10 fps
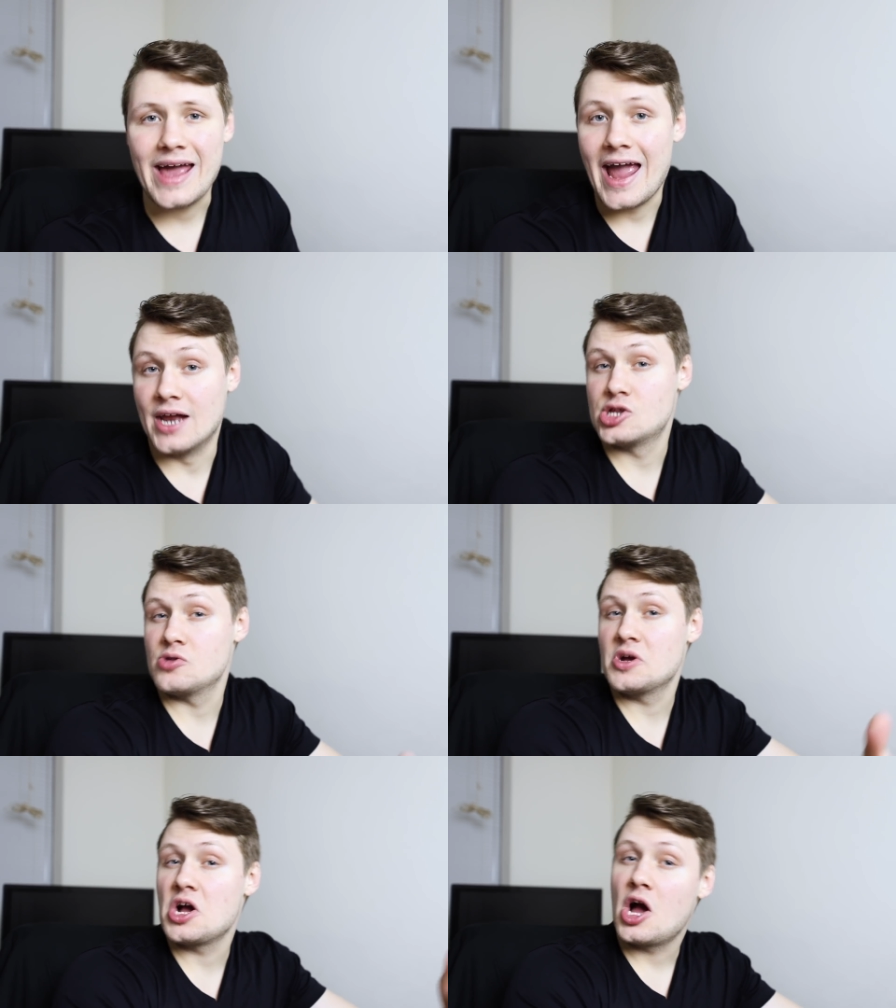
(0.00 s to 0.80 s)
like
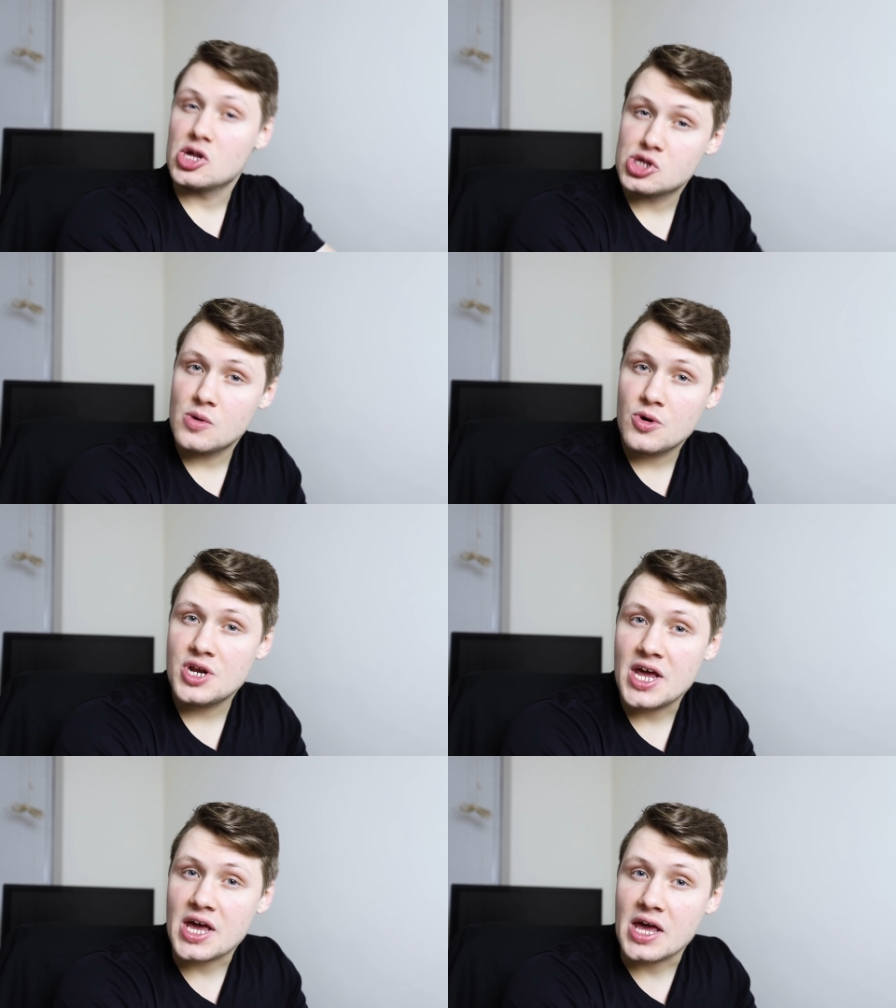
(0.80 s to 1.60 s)
answering a customer
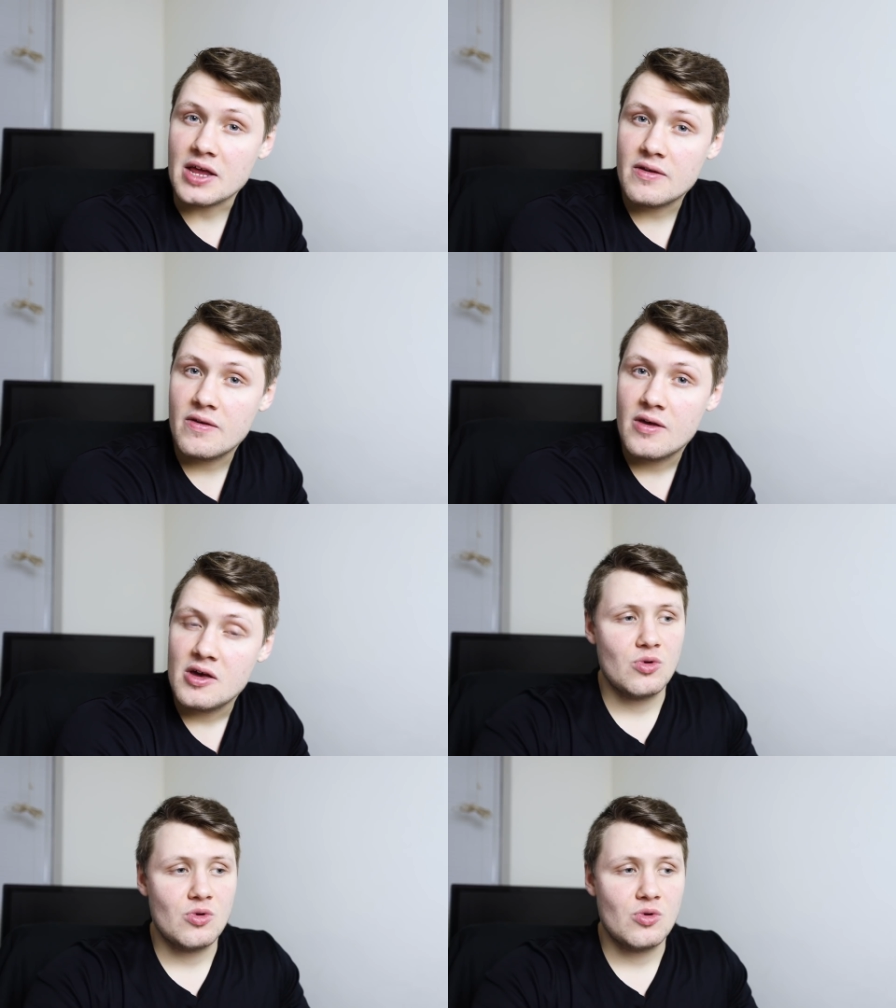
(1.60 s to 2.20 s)
ticket,